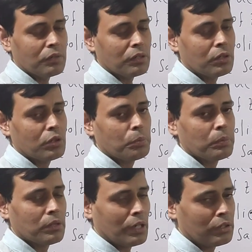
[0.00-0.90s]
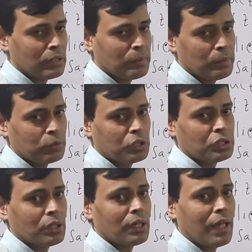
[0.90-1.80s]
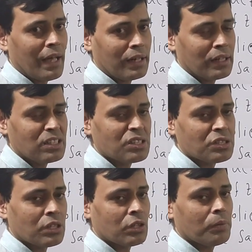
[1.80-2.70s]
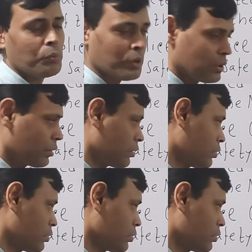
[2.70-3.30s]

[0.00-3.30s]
you need to write the preposition at instead of with.